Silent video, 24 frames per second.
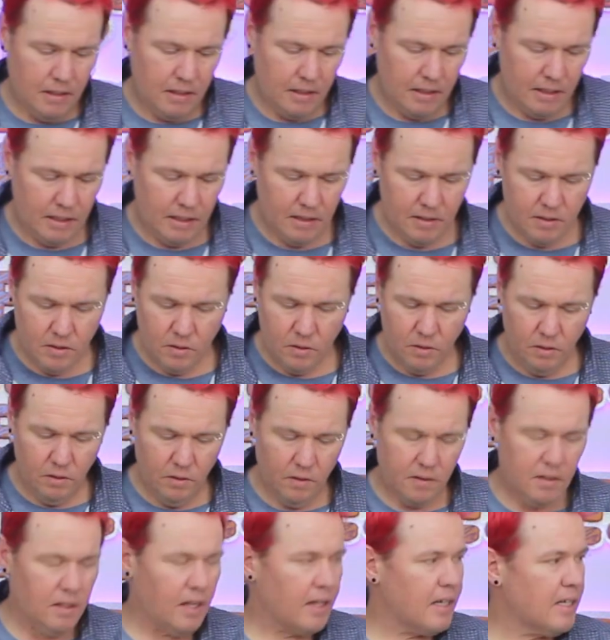And it sort of
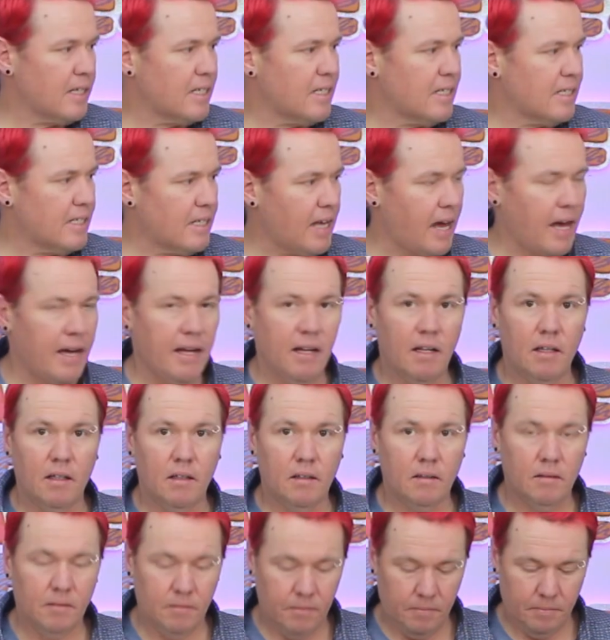looks like a sail.
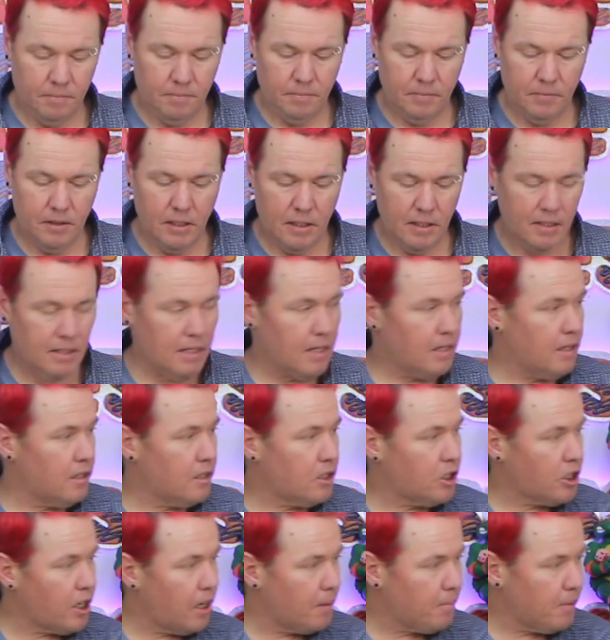You can see this
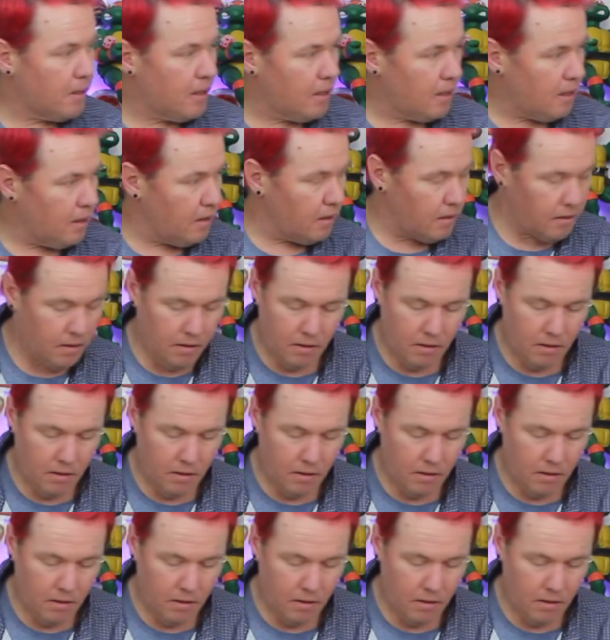shape here.